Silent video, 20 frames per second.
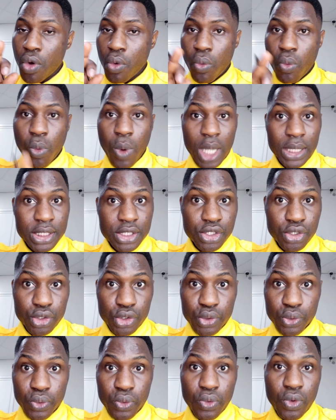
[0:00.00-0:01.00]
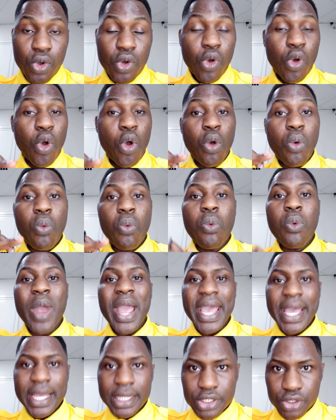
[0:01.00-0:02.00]
what to do, or
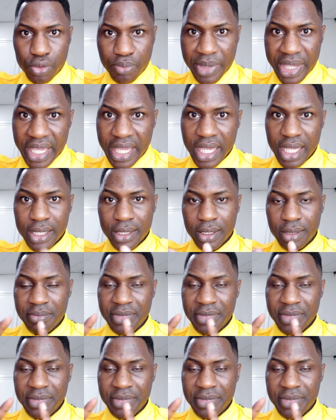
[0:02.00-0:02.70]
where to begin.